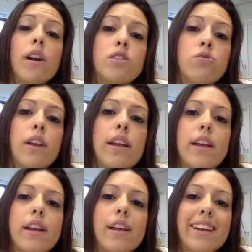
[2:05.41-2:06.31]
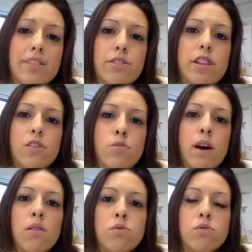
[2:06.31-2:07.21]
it's really interesting as
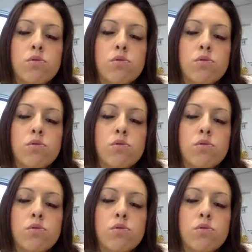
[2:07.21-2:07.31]
well